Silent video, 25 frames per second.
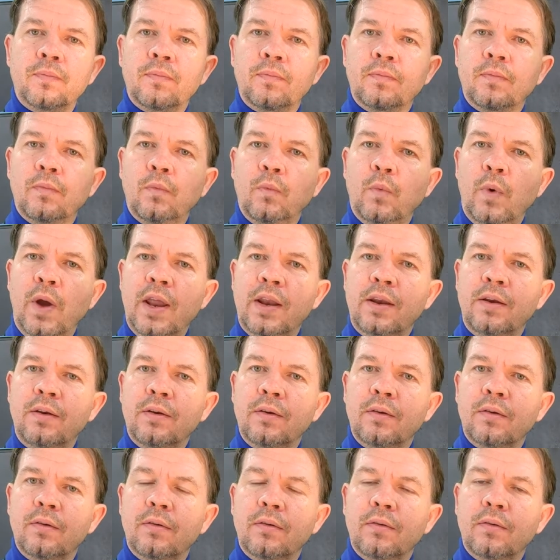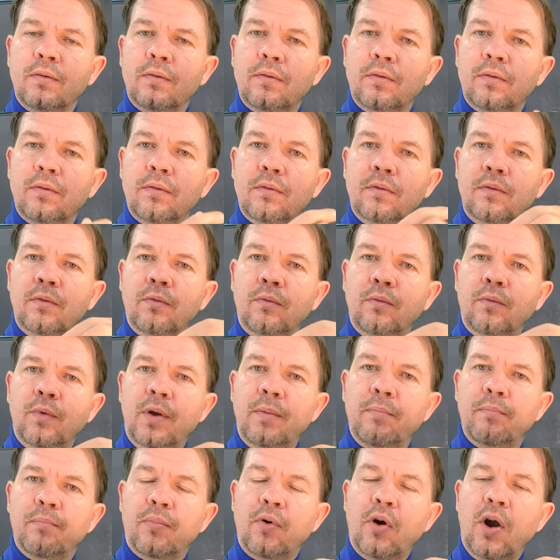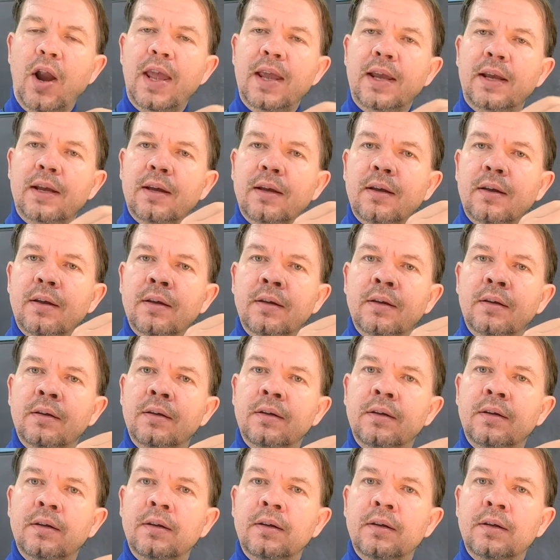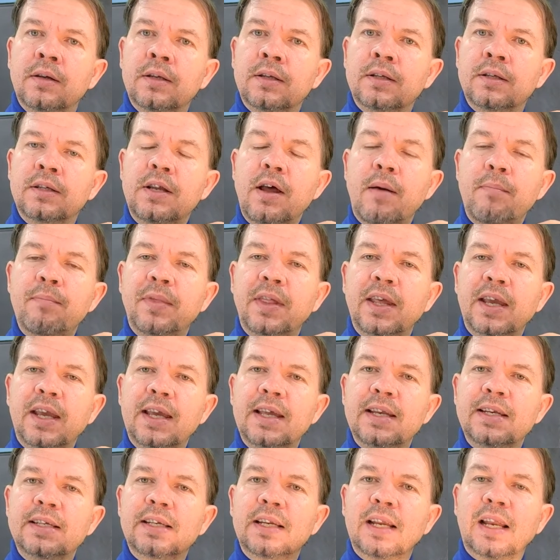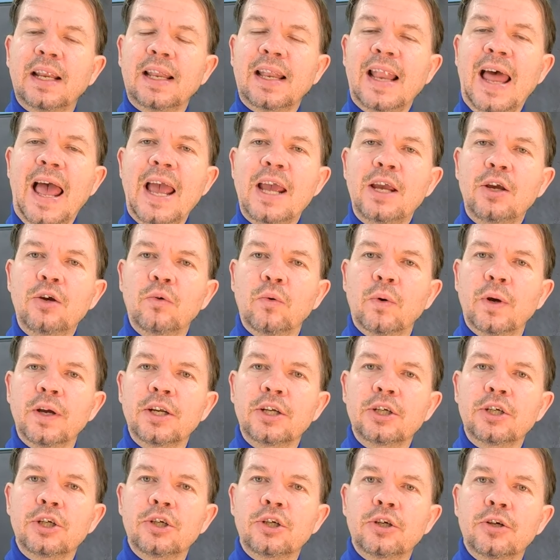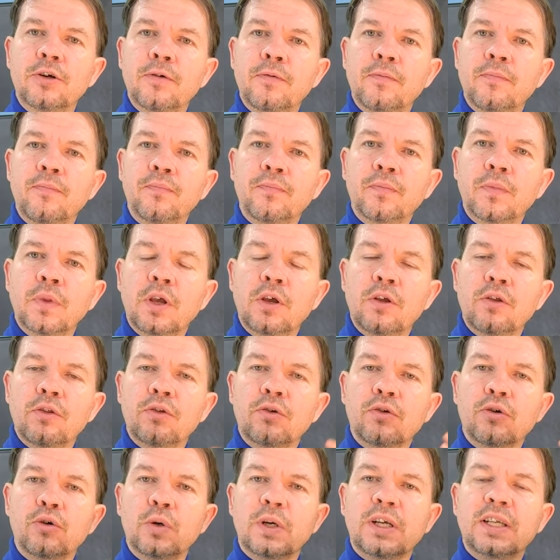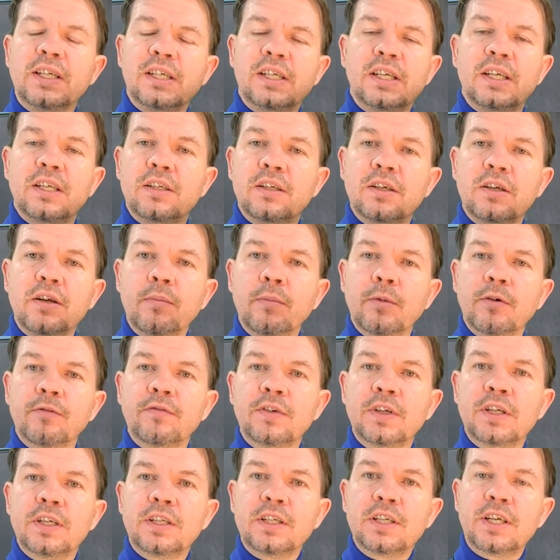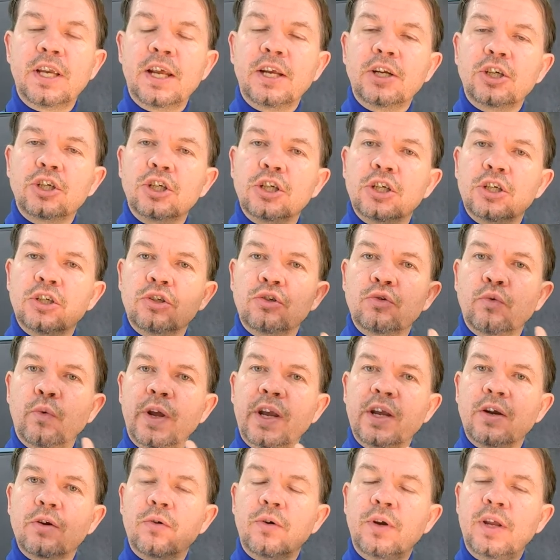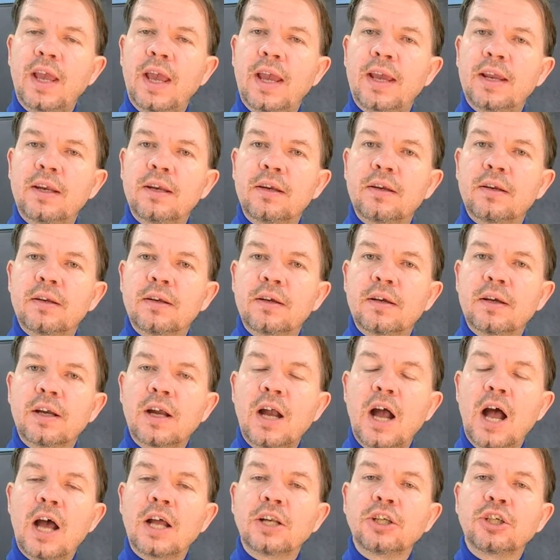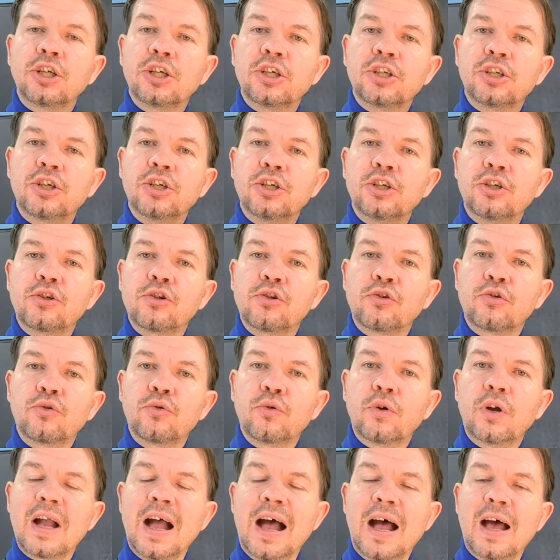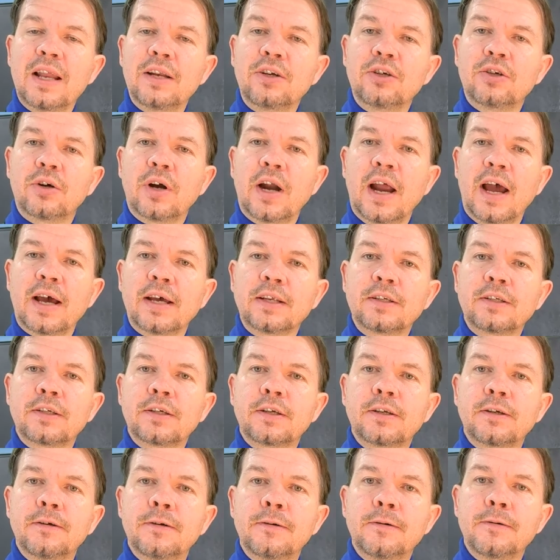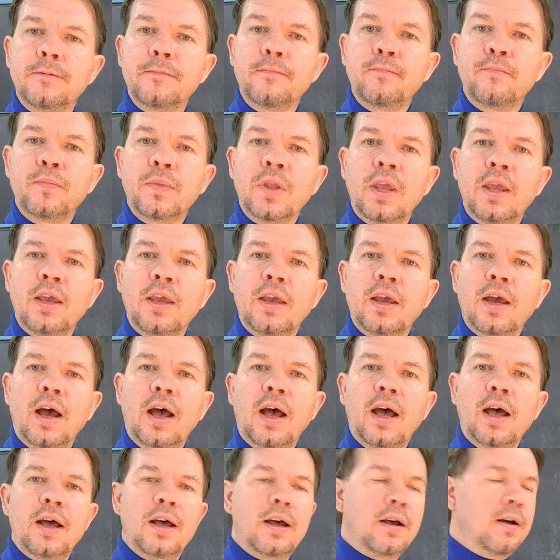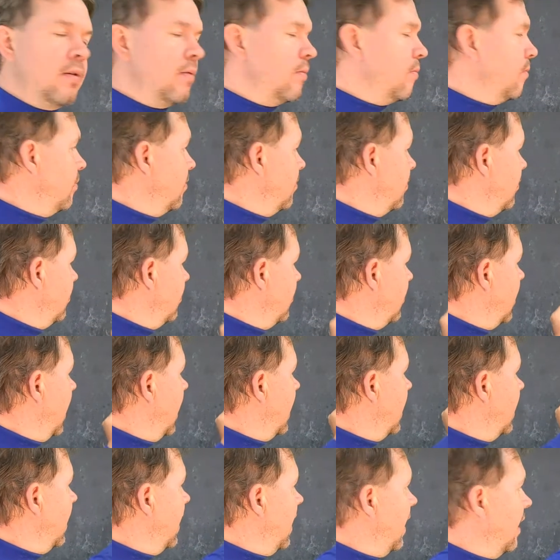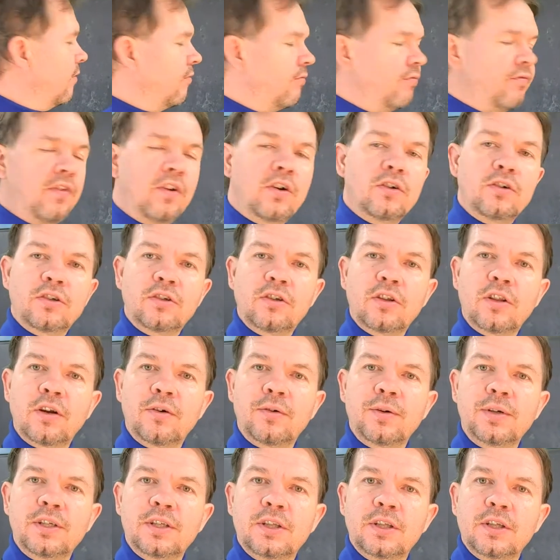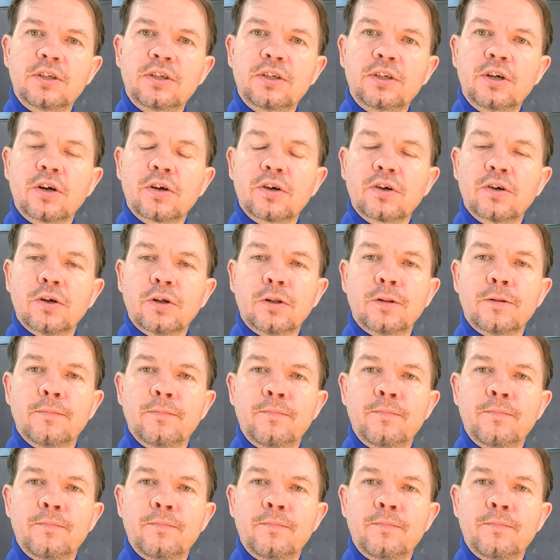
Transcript: When we break something into language through a system of distinctions, we create consciousness through contrast. And first there is the circle,